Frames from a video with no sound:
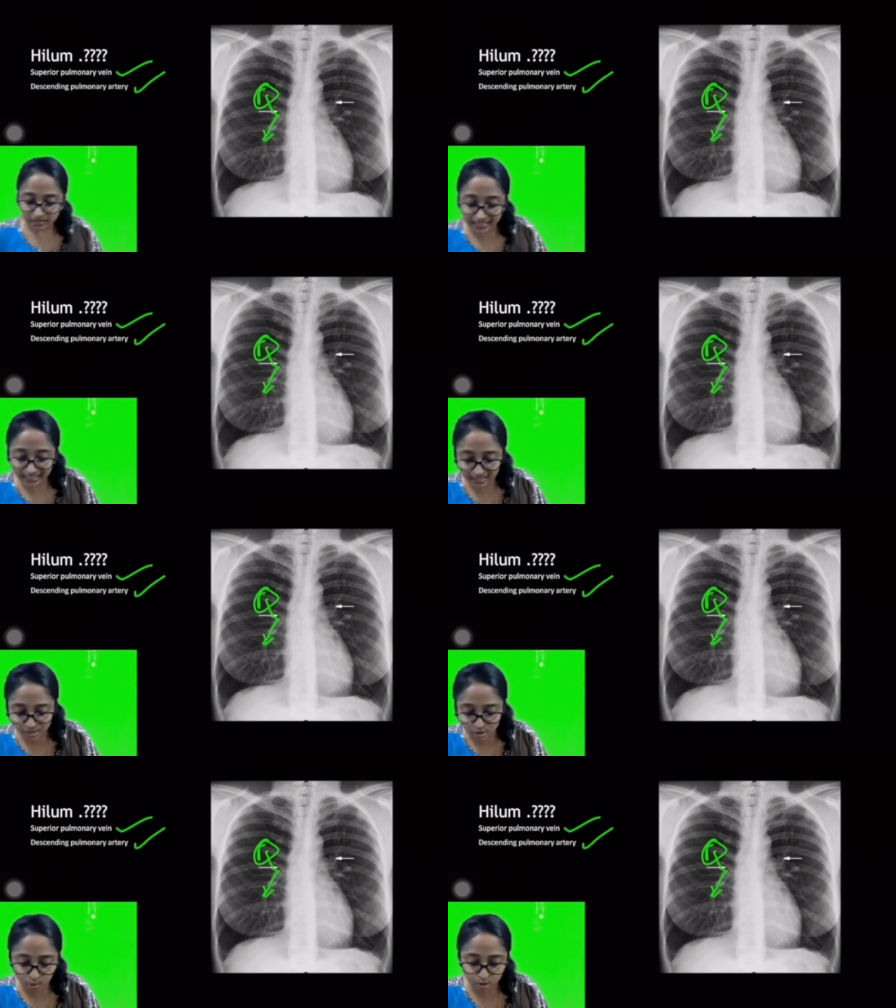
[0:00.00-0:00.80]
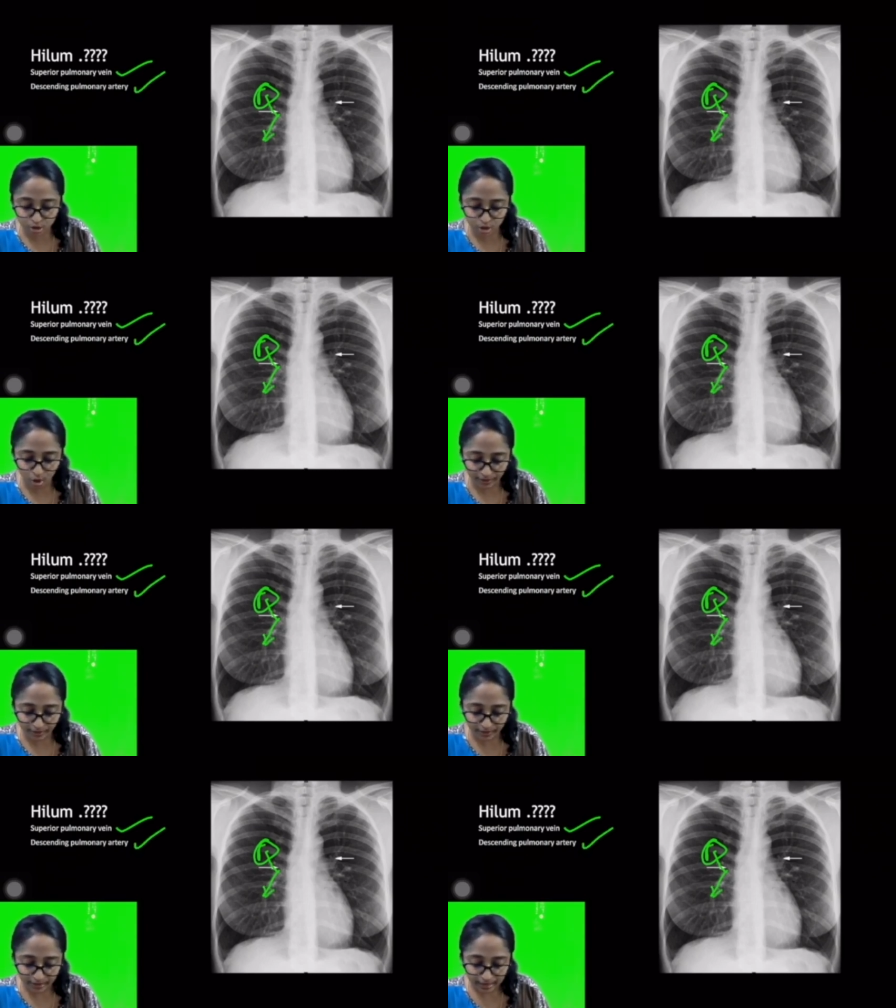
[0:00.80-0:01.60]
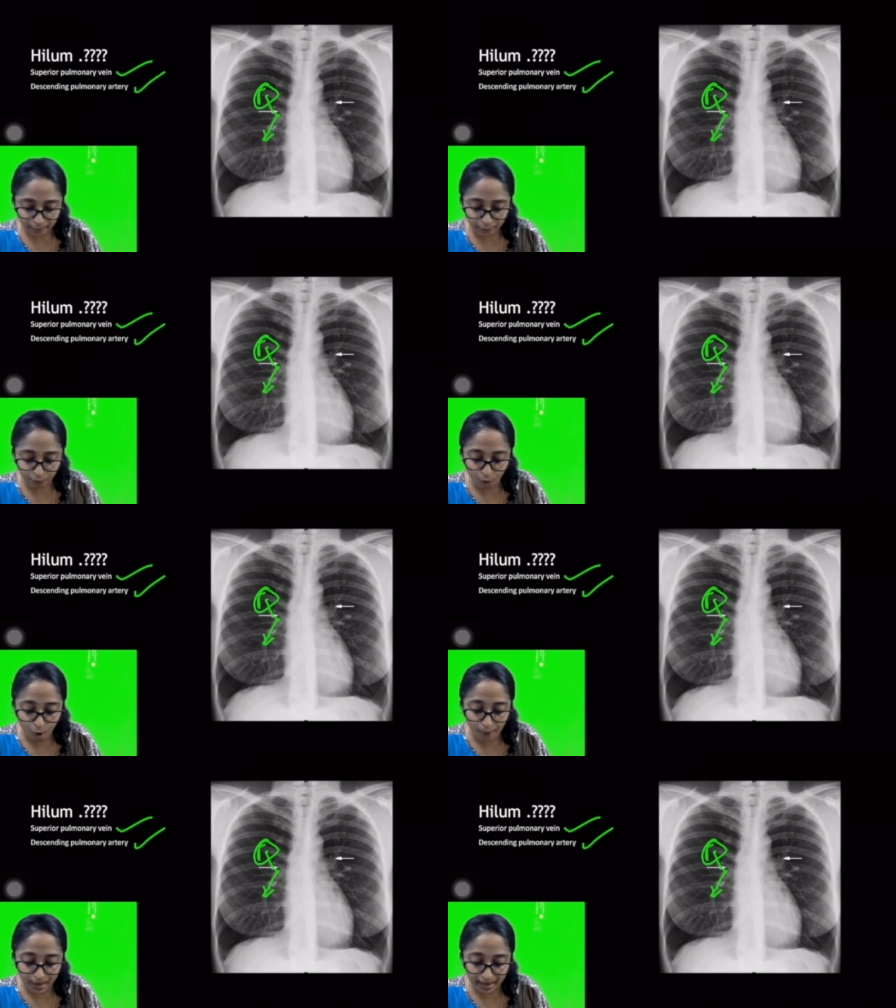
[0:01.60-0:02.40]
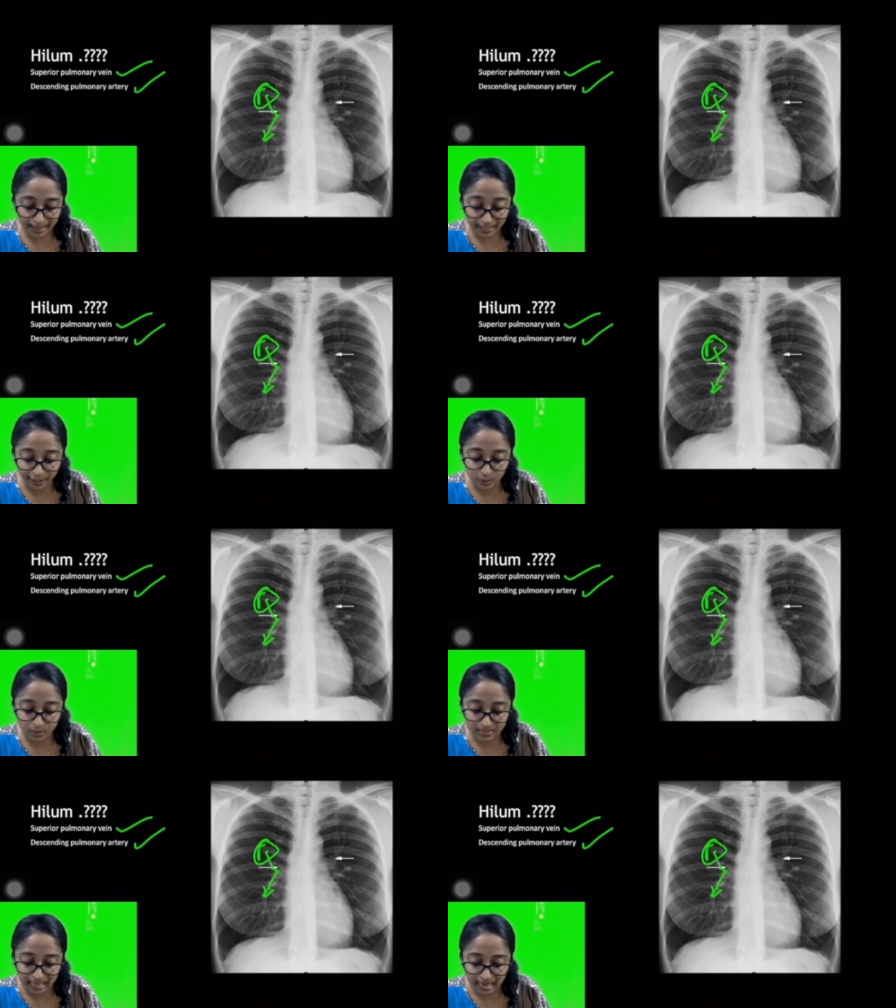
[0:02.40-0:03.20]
These two join and form an acute